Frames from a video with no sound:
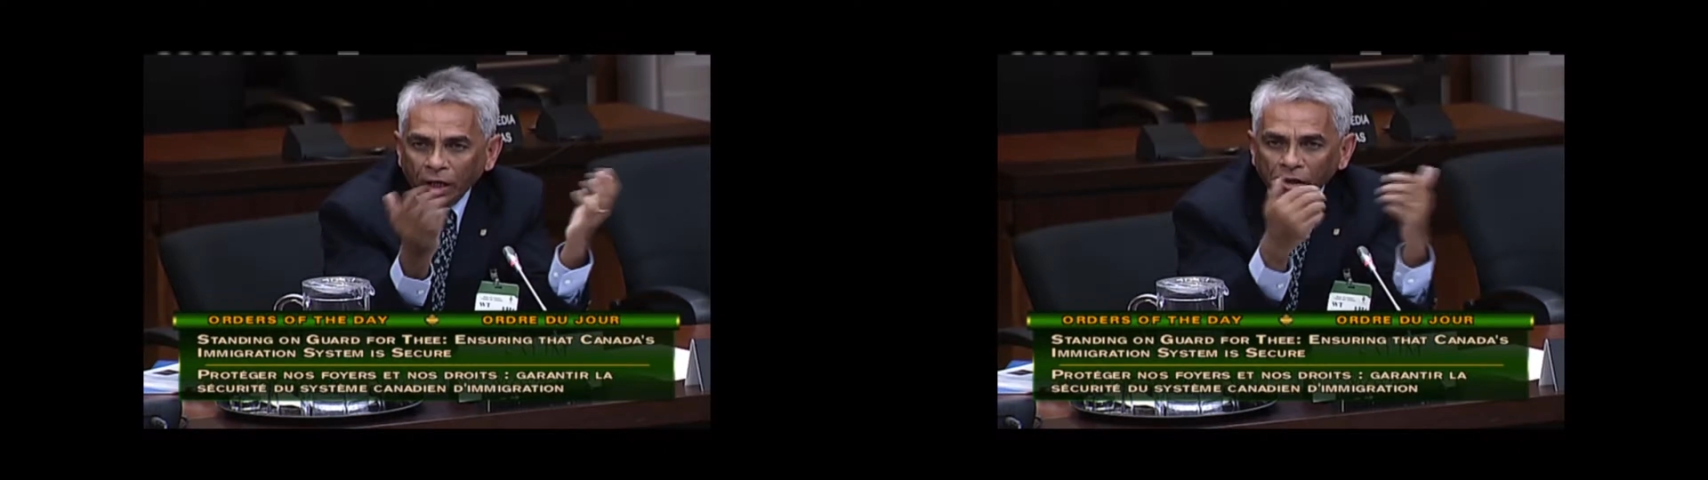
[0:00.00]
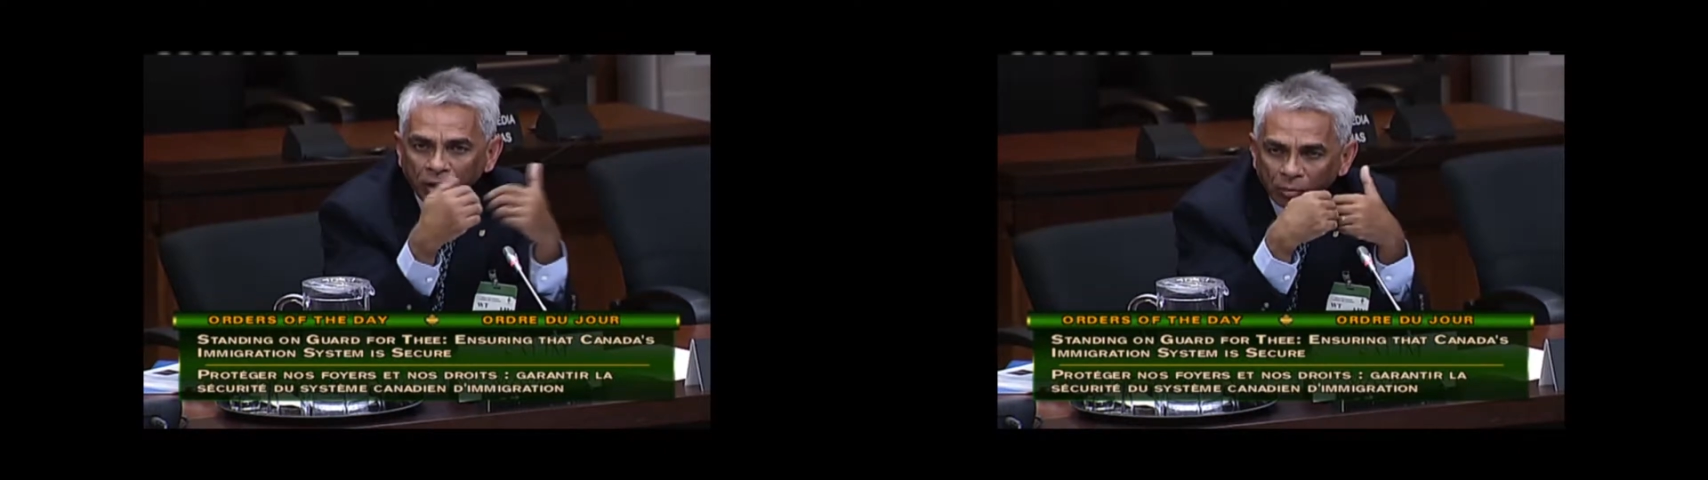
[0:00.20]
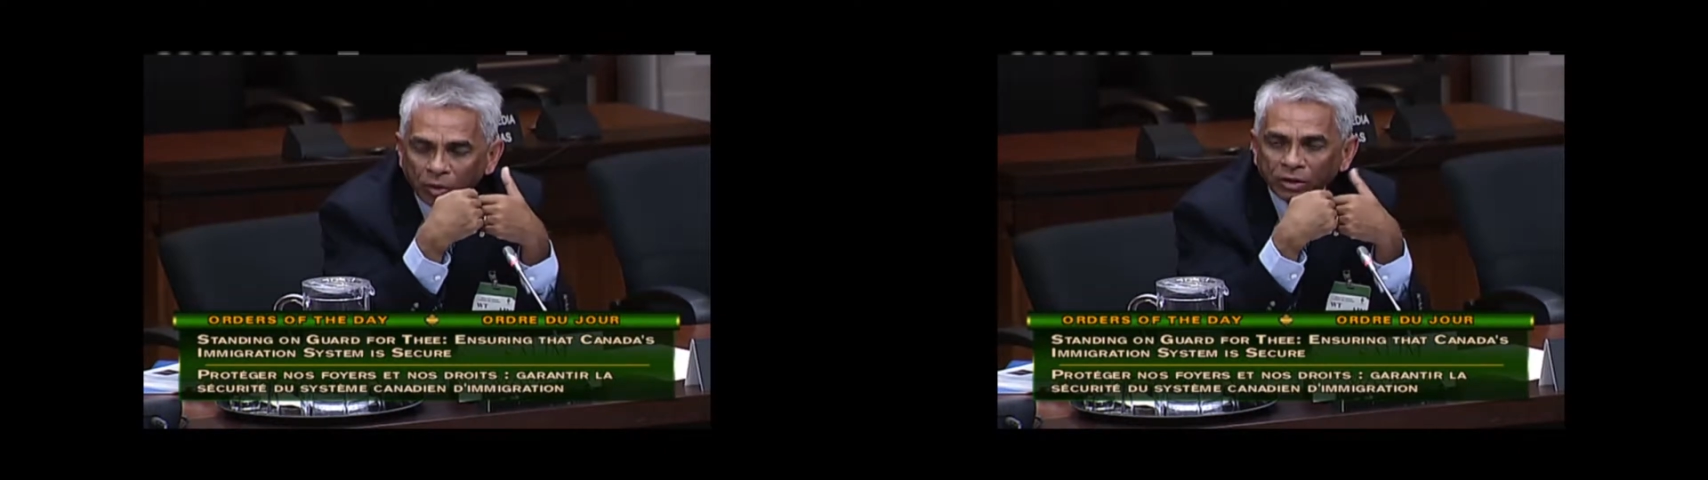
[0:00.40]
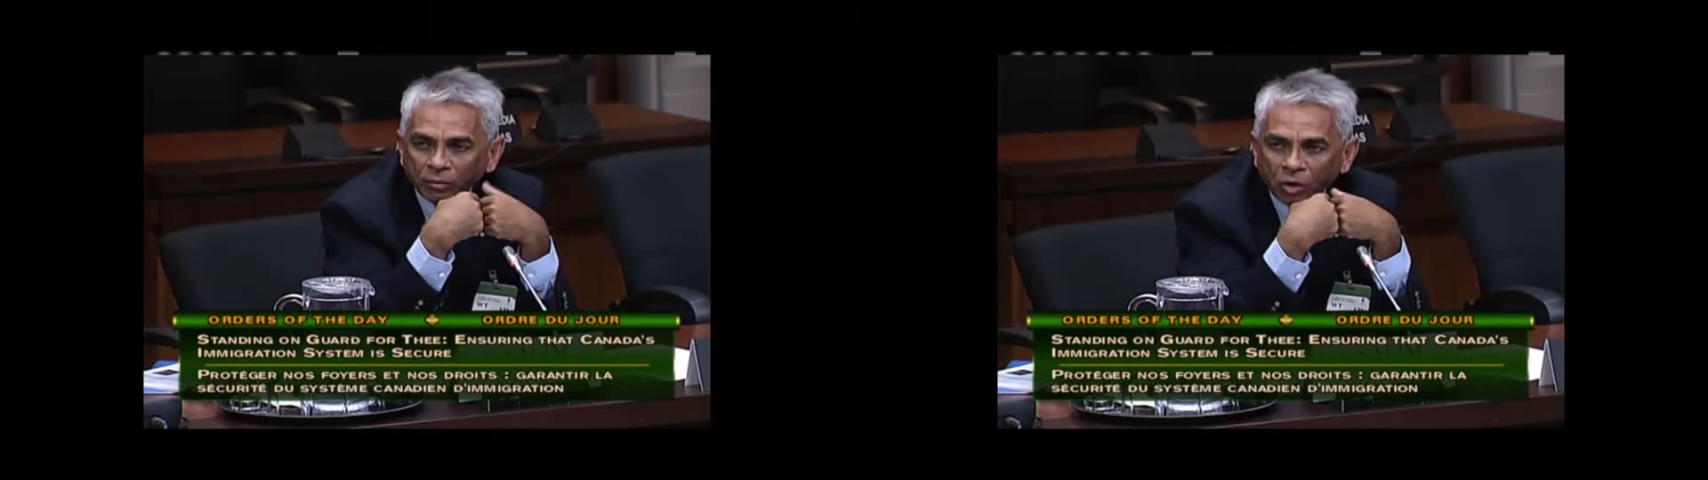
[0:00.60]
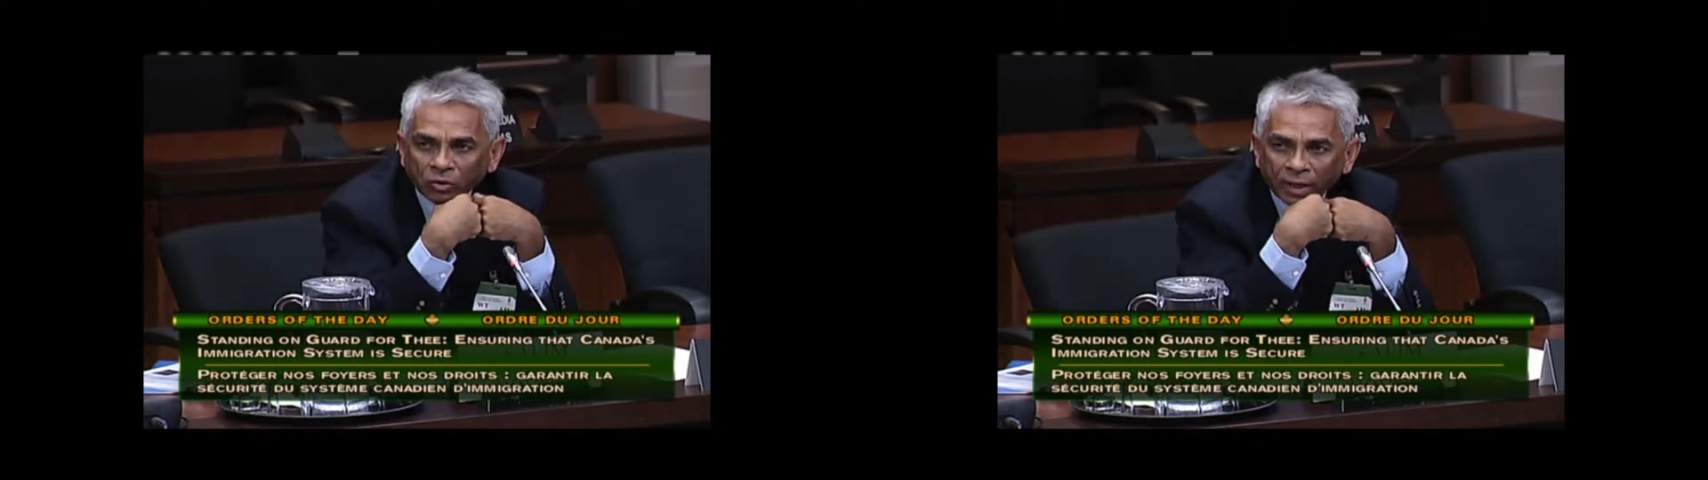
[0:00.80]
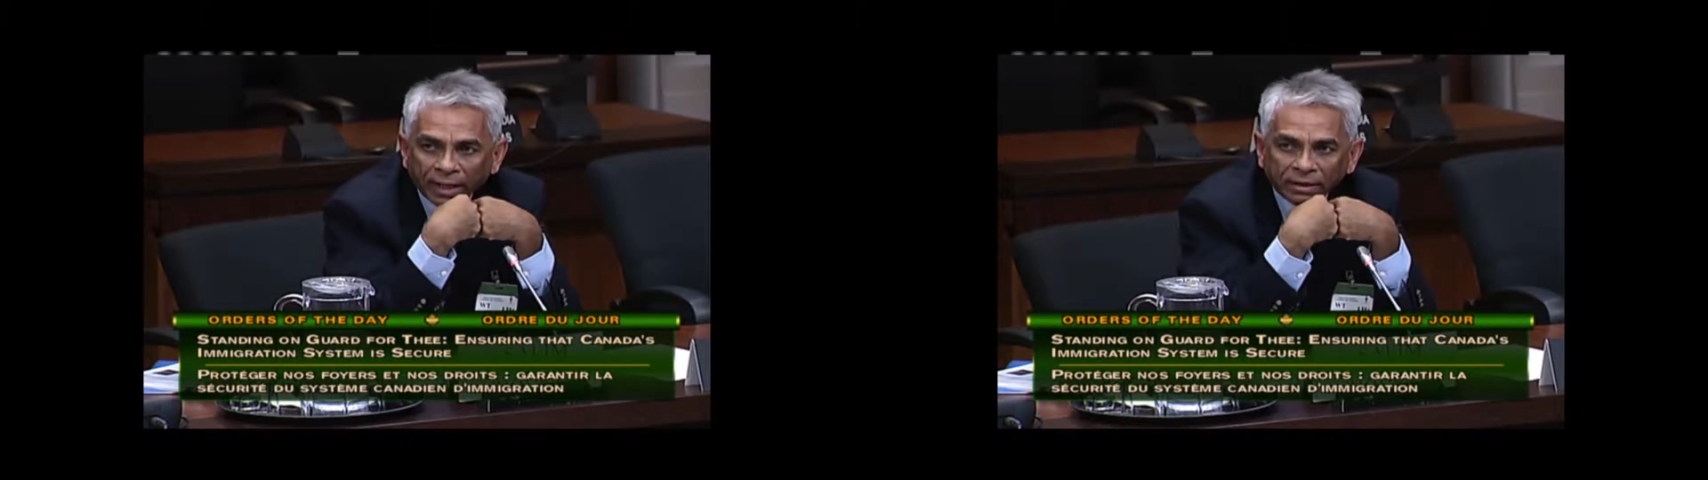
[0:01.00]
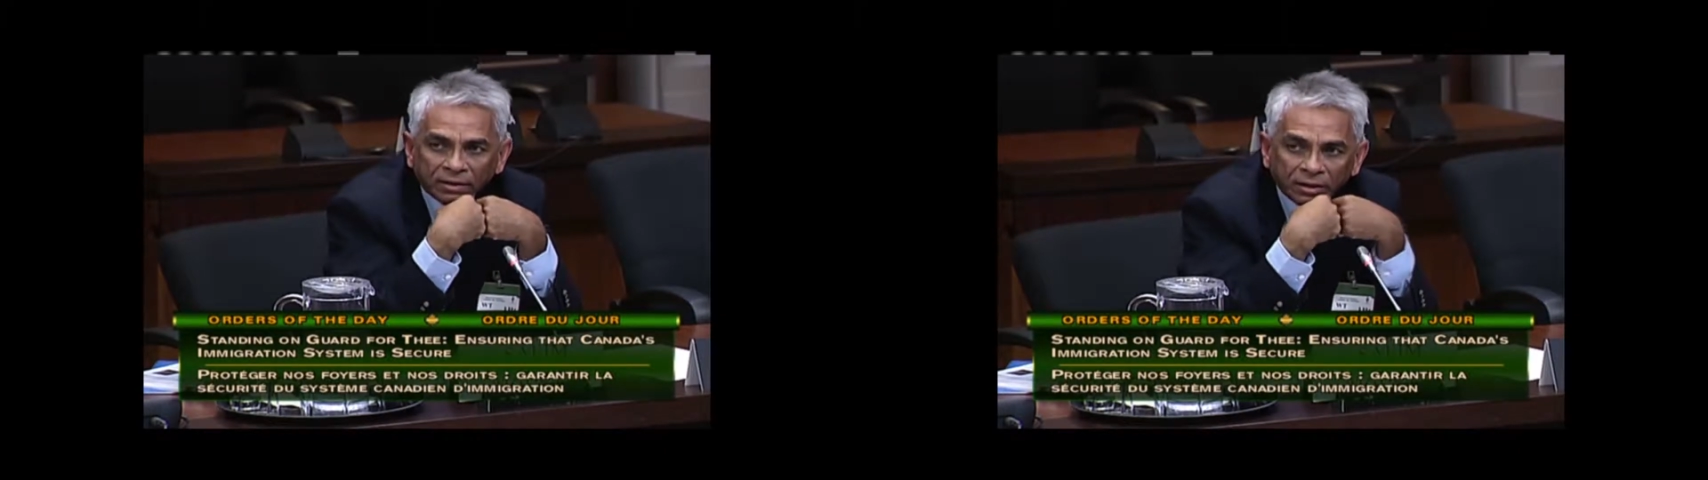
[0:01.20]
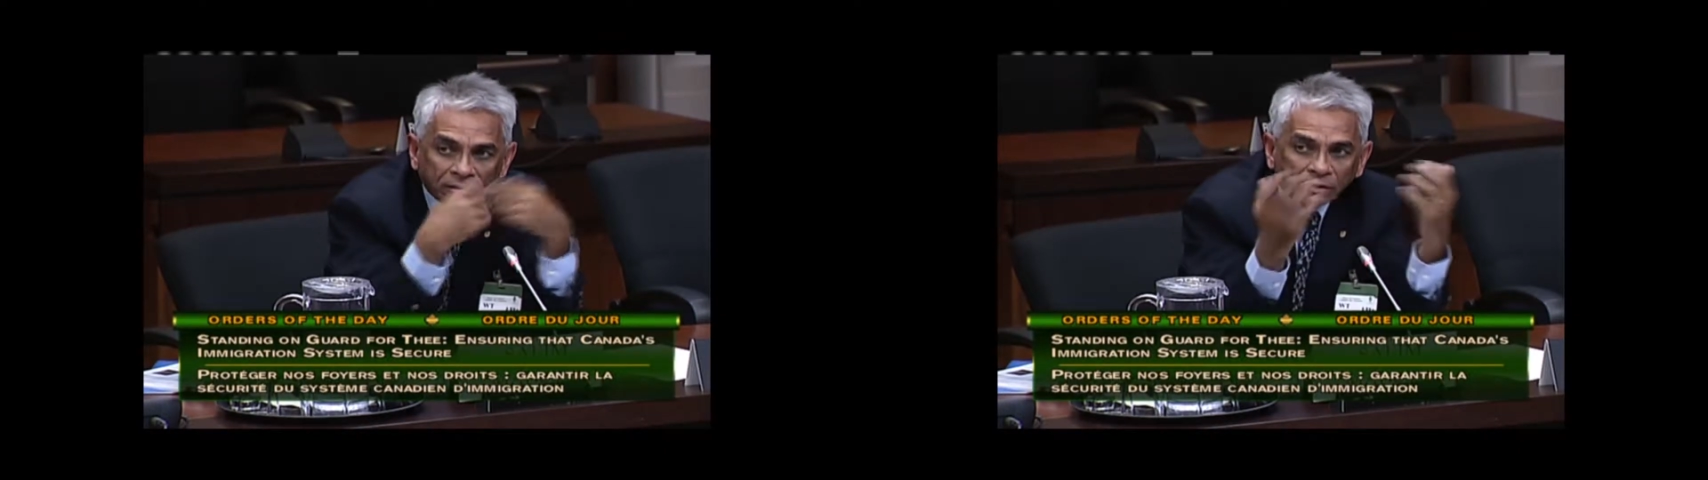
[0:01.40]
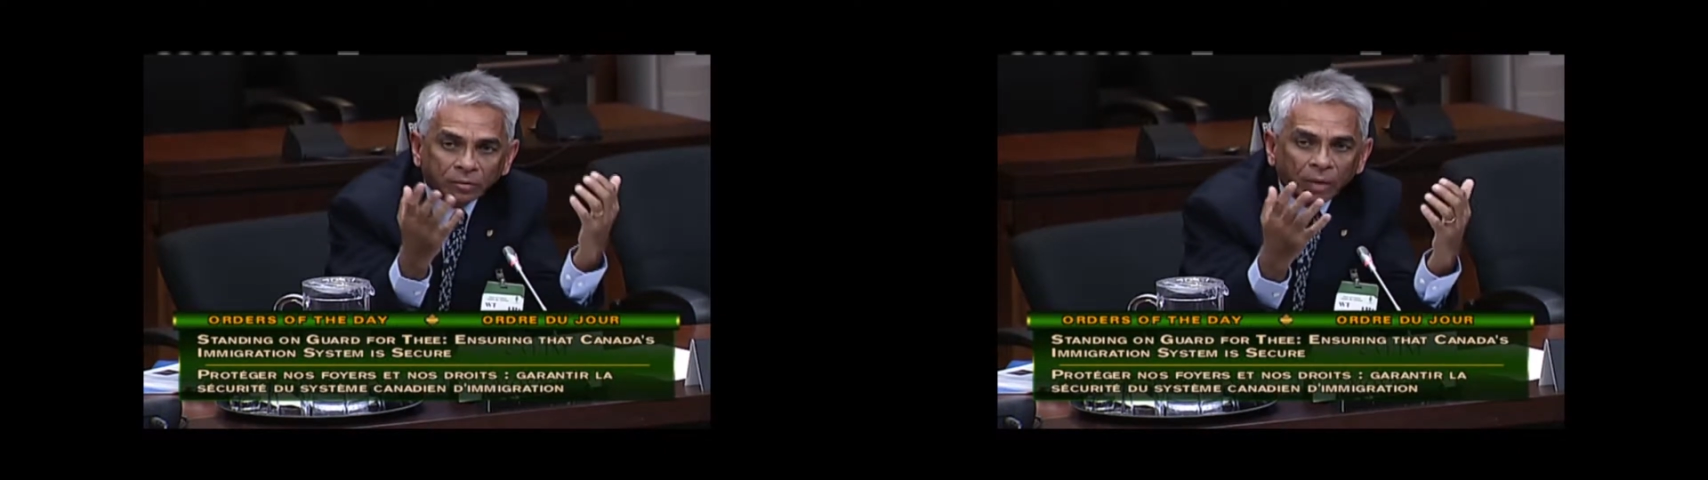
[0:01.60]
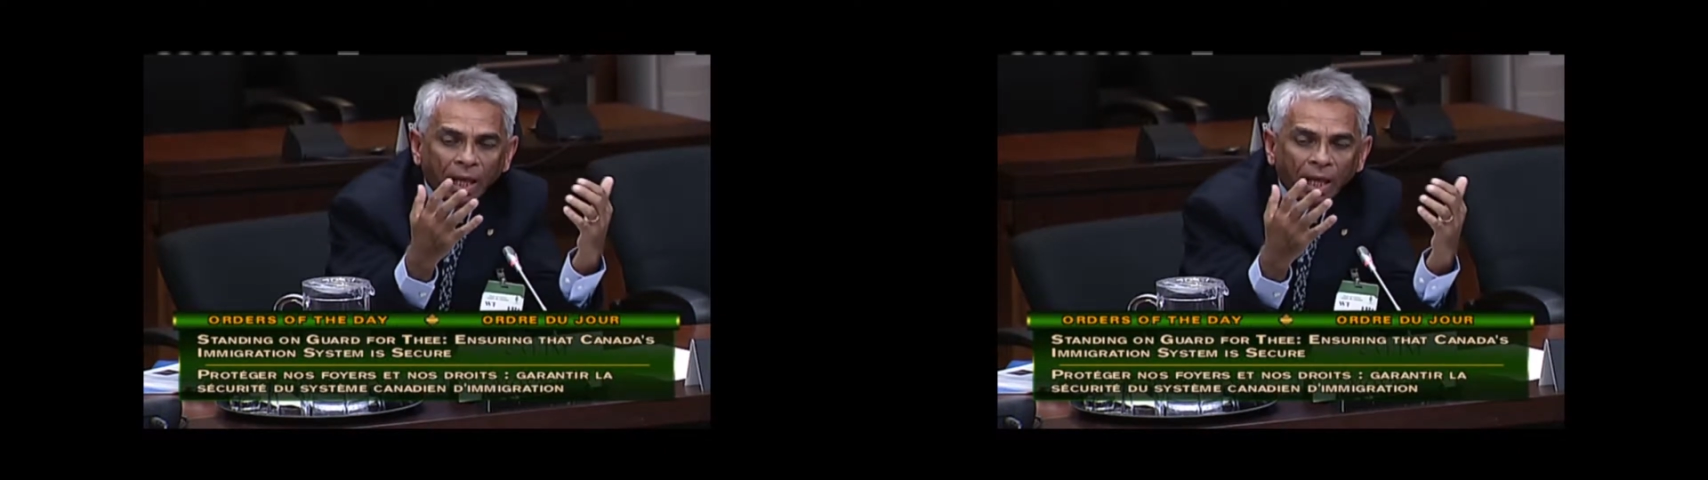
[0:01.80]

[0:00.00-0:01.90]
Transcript: a liberal democratic system